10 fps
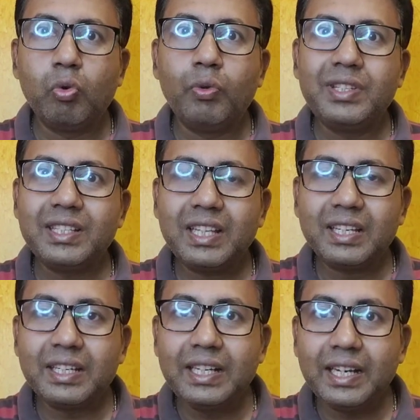which is the
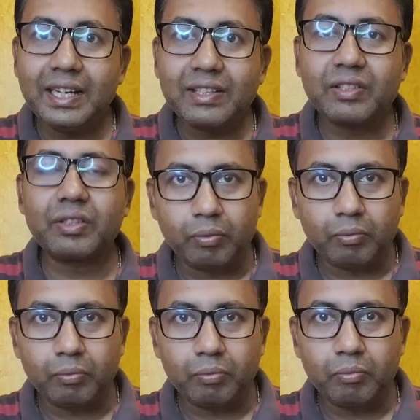nearest
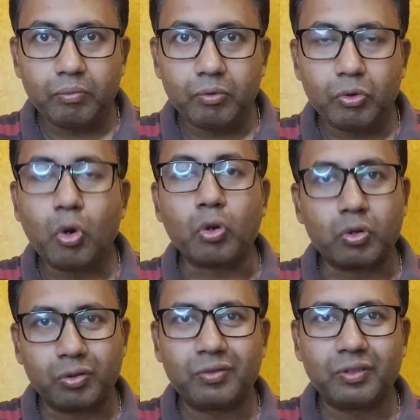
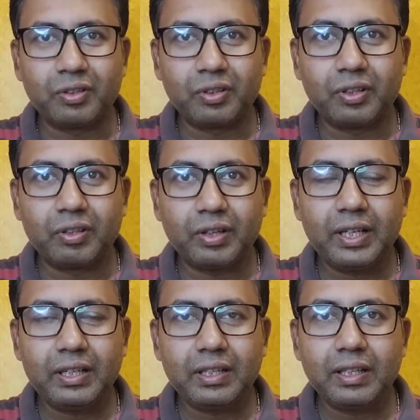note,
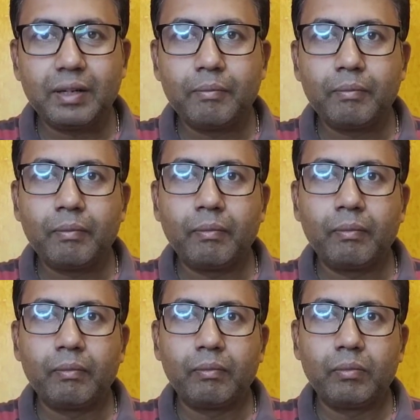right? So
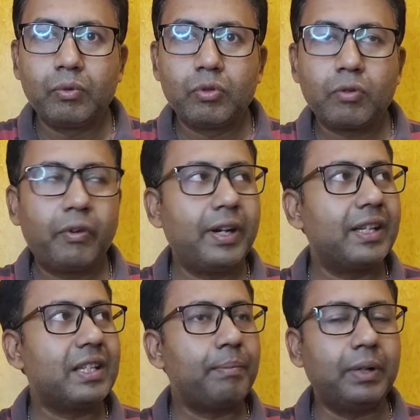for an
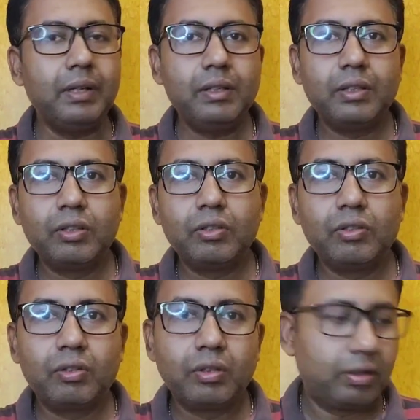example,
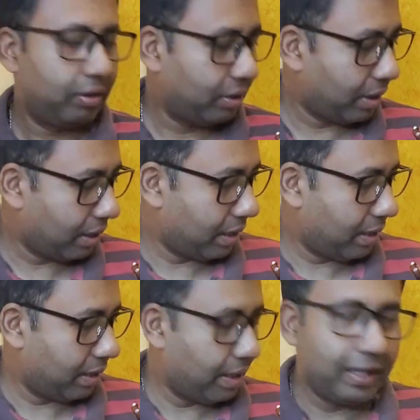
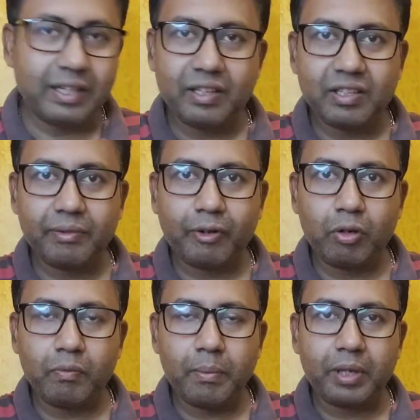I'll increase the
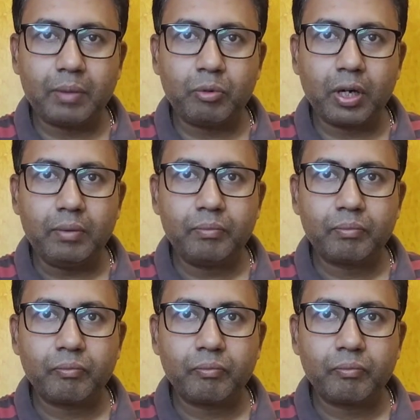volume of tanpura.